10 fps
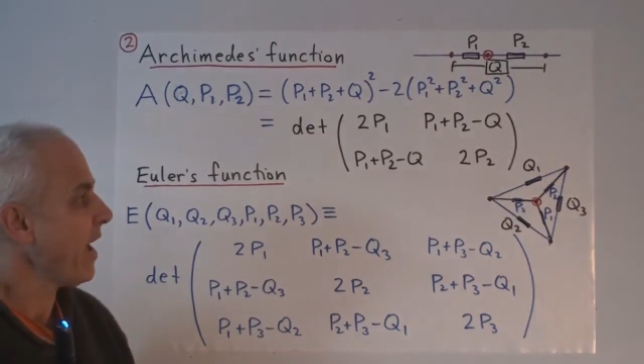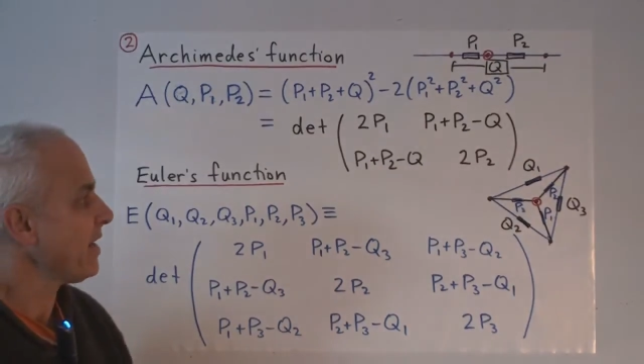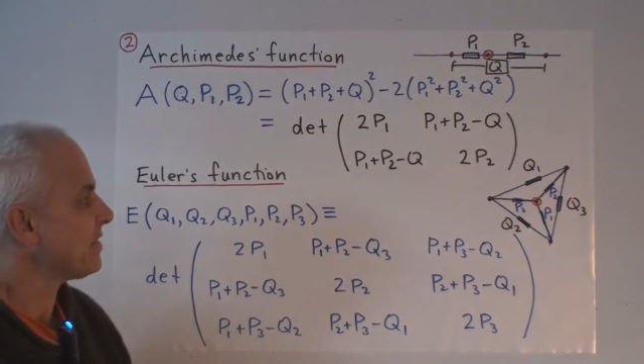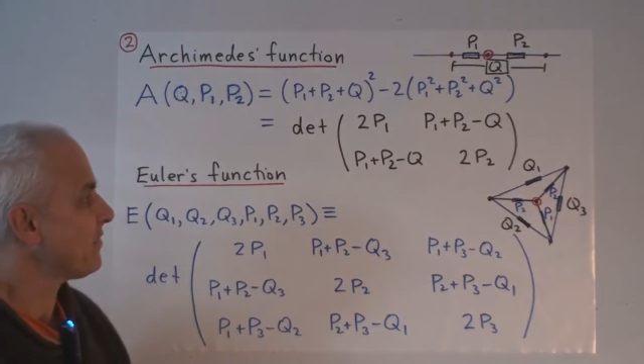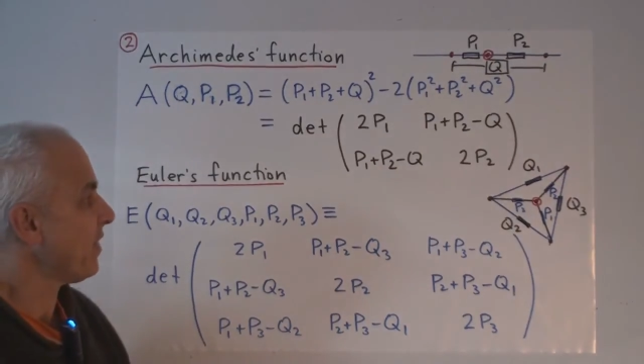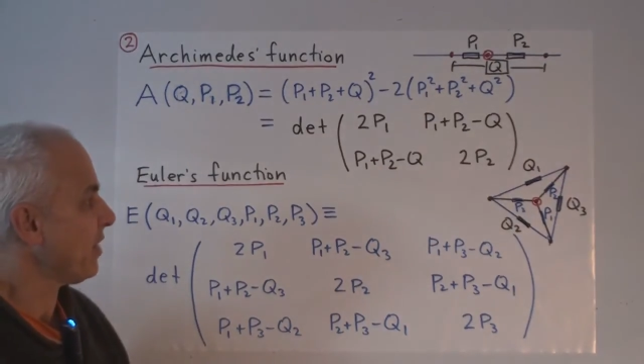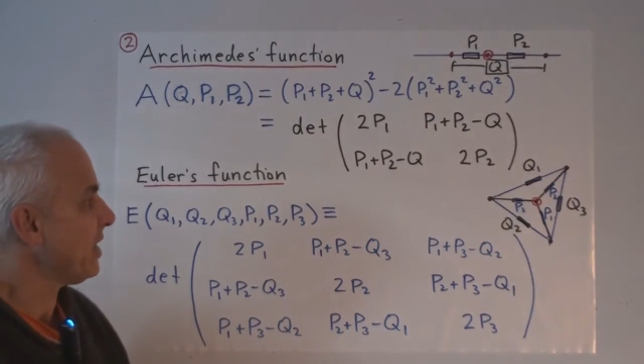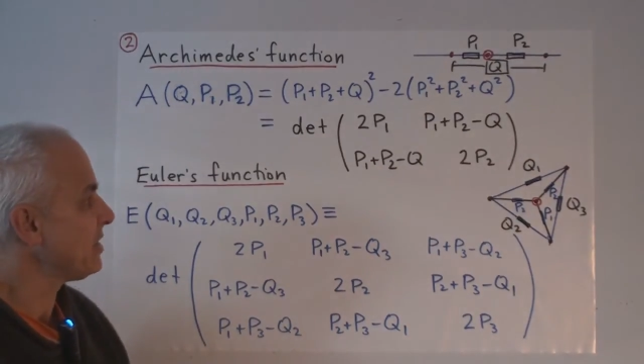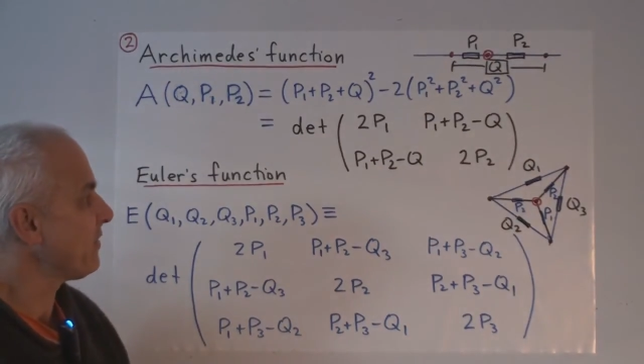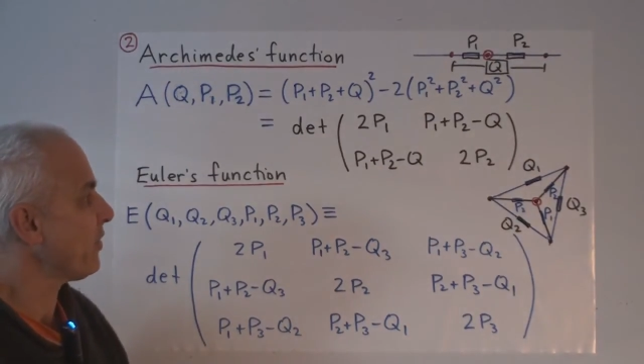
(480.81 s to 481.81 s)
And it's very
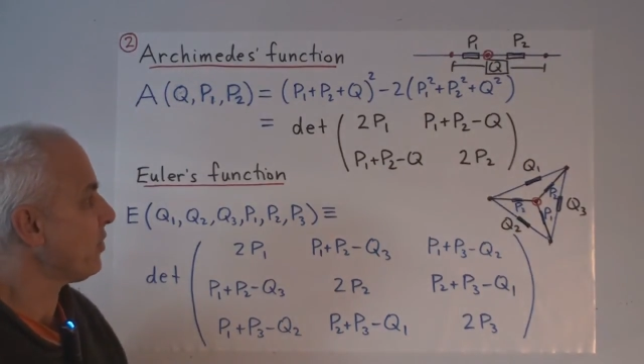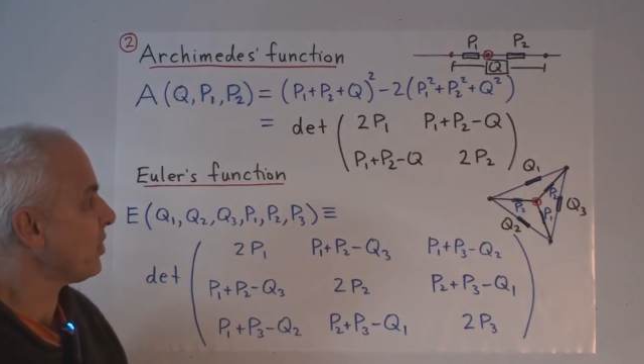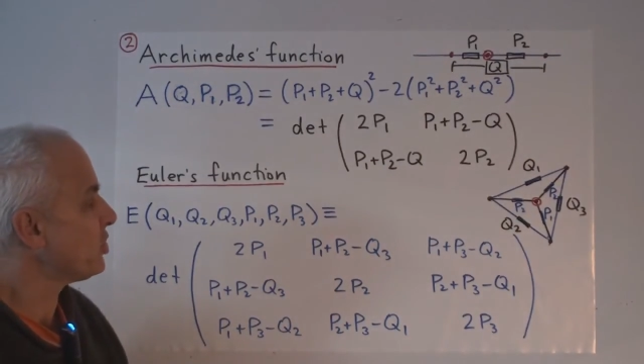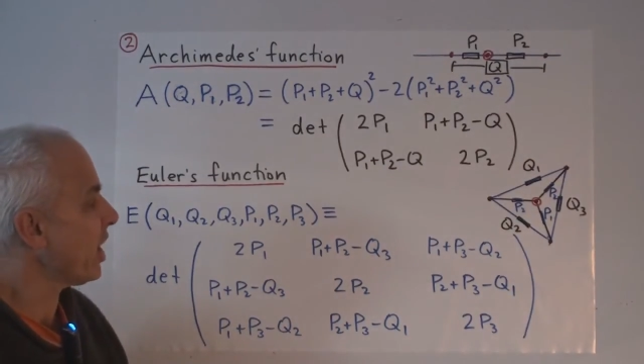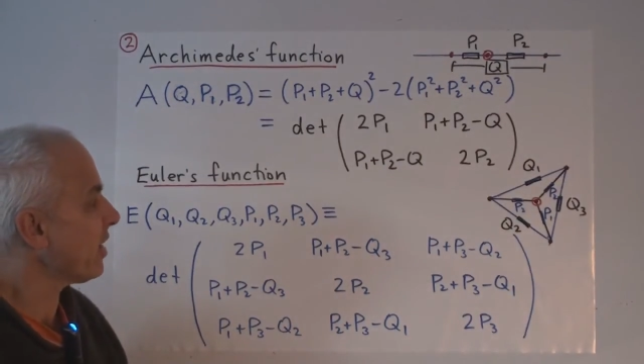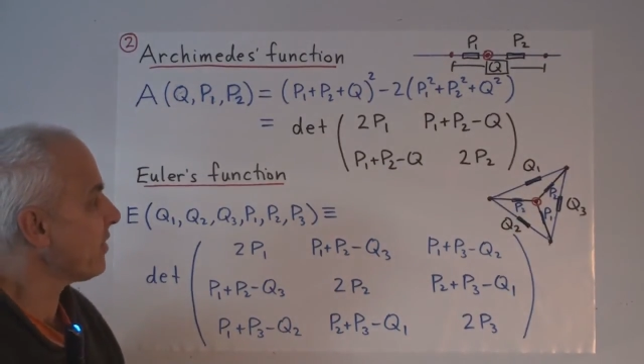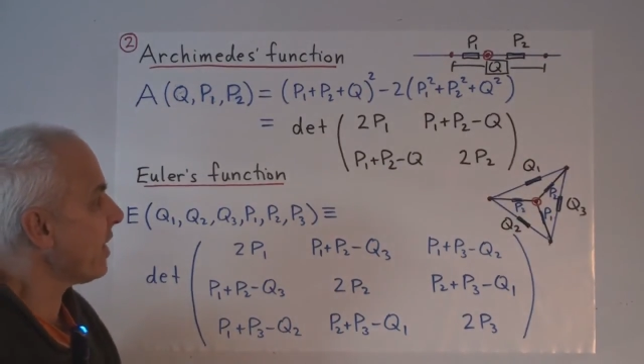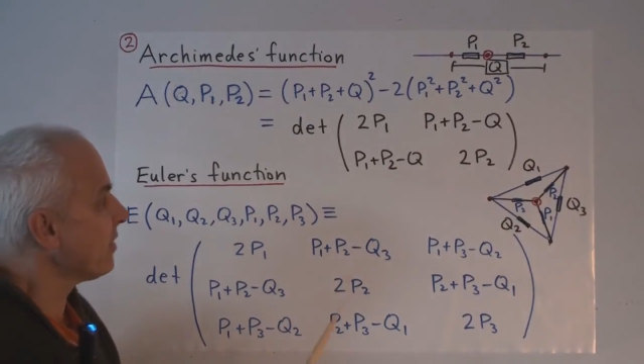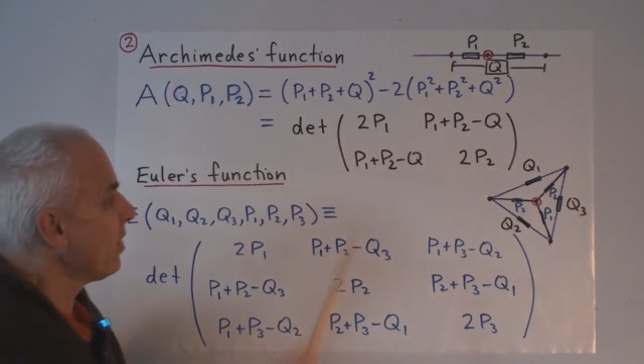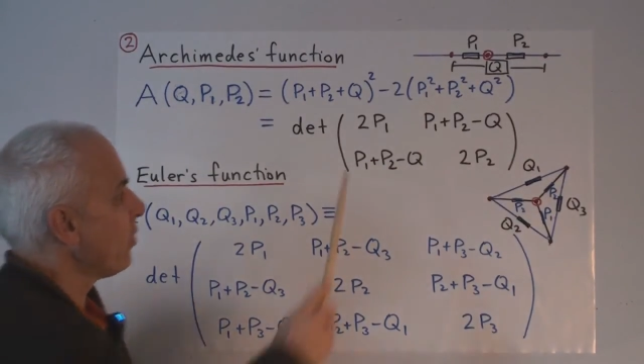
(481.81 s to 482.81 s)
easy for you to check
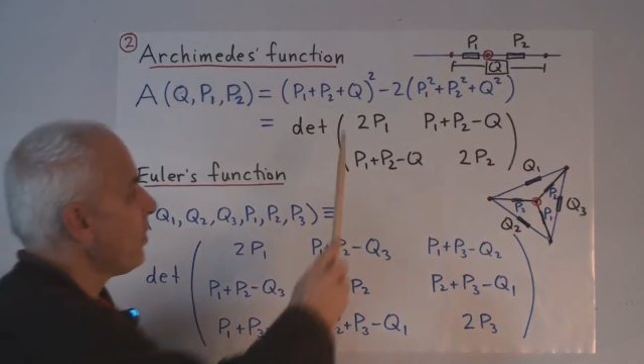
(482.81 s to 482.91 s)
that